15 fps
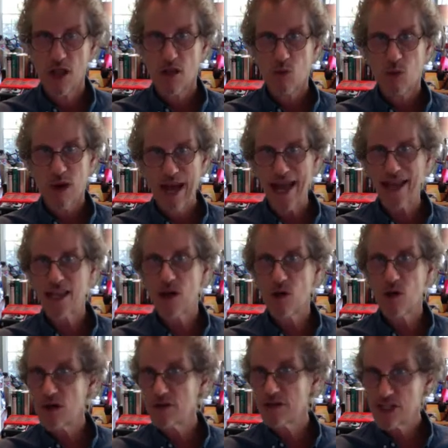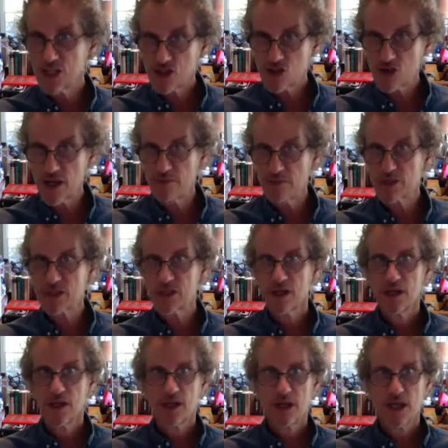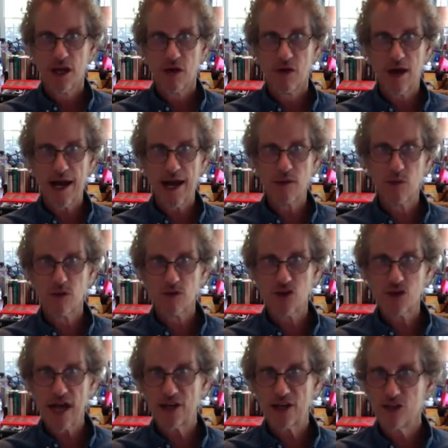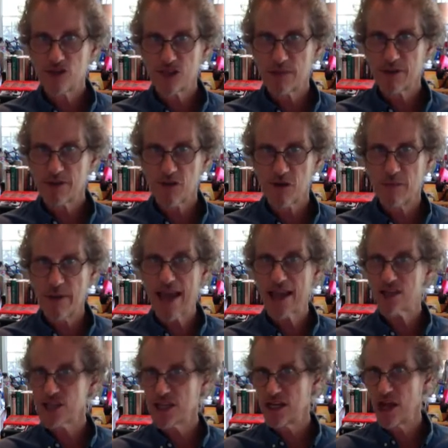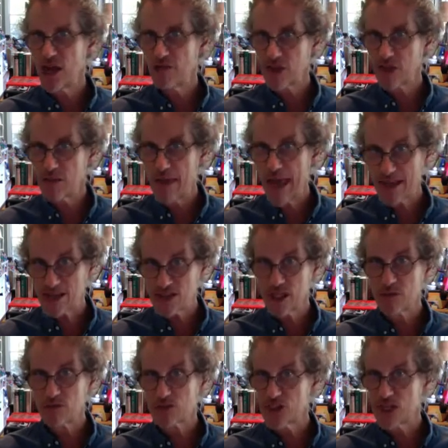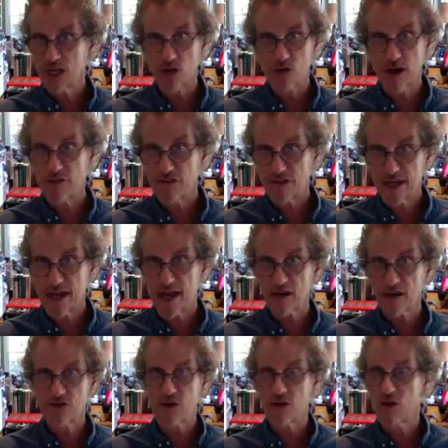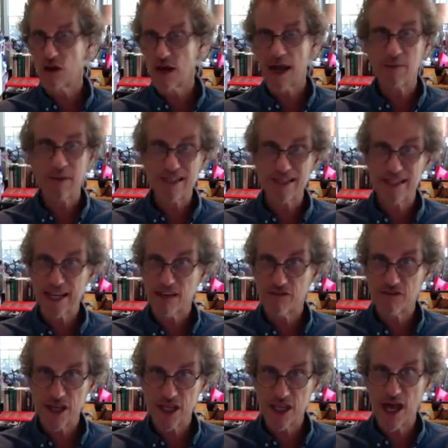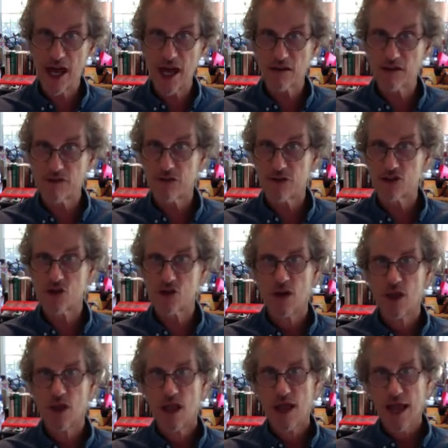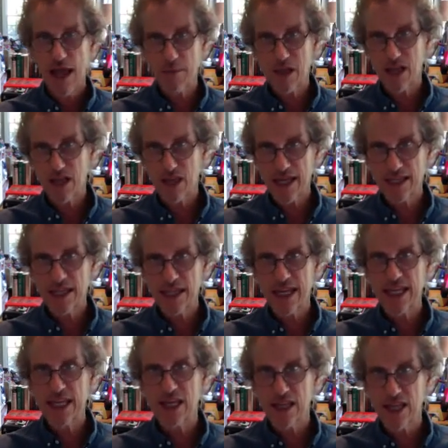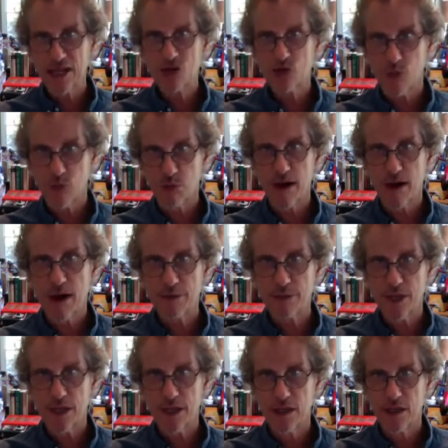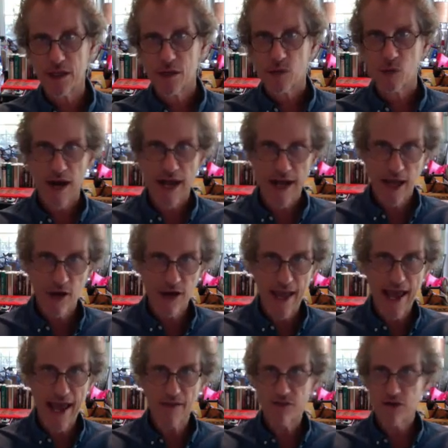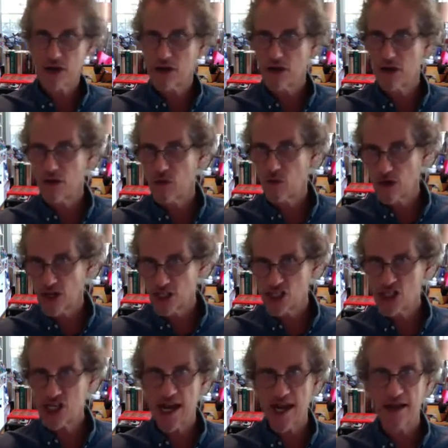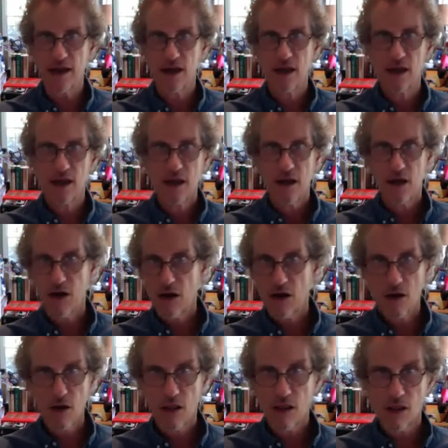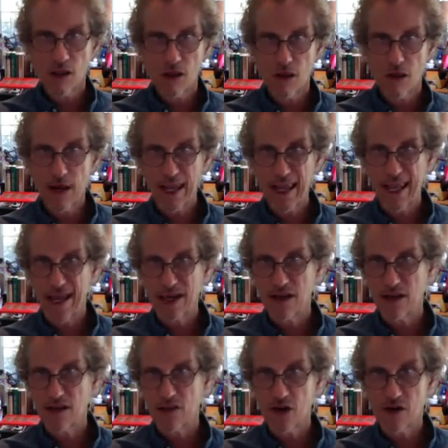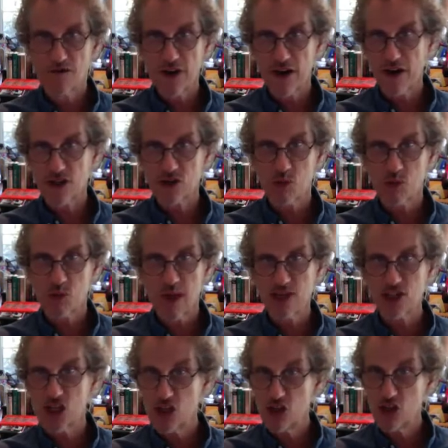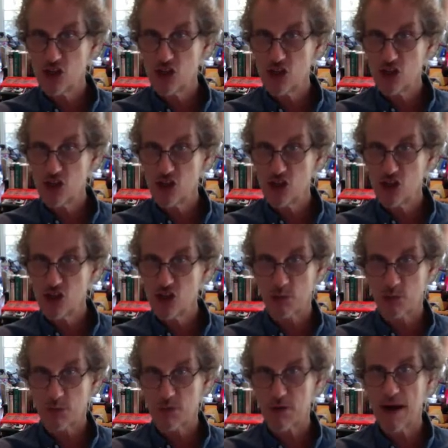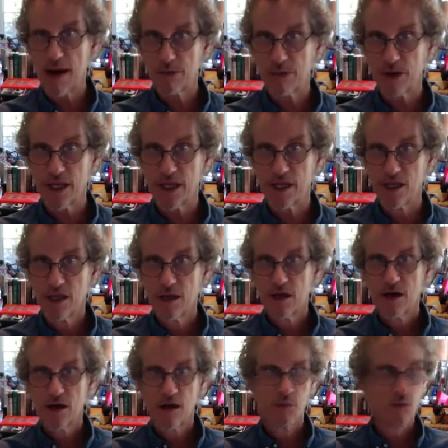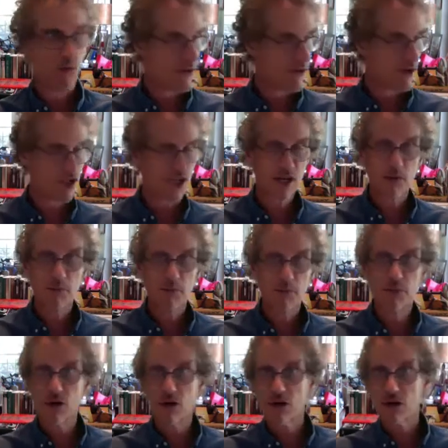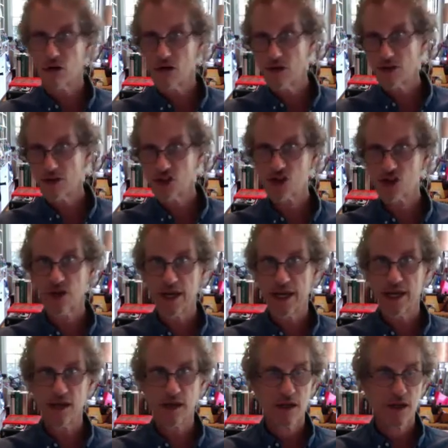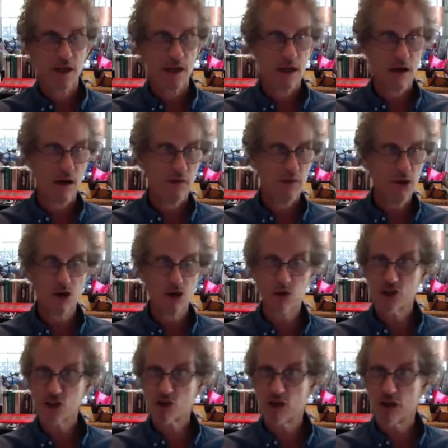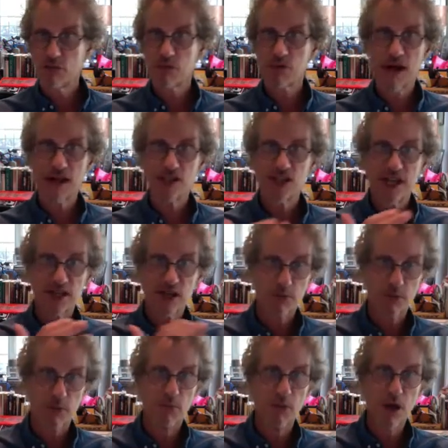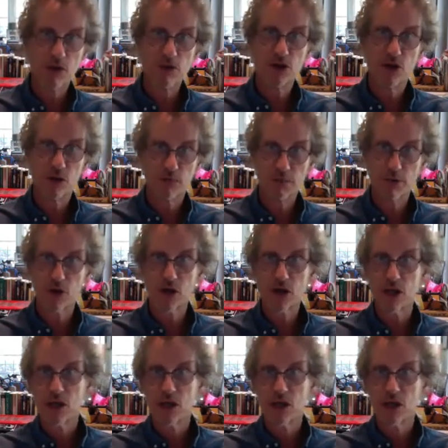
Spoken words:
When I go on these trips, I will try to do something for a magazine. Hopefully a magazine will send a great photographer along. I might take a videographer. So I'm collecting intellectual property when I go to Africa or to China, all along. And there are various ways to use that intellectual property, whether it's in a book or on the screen. You can do a screen project to promote your book.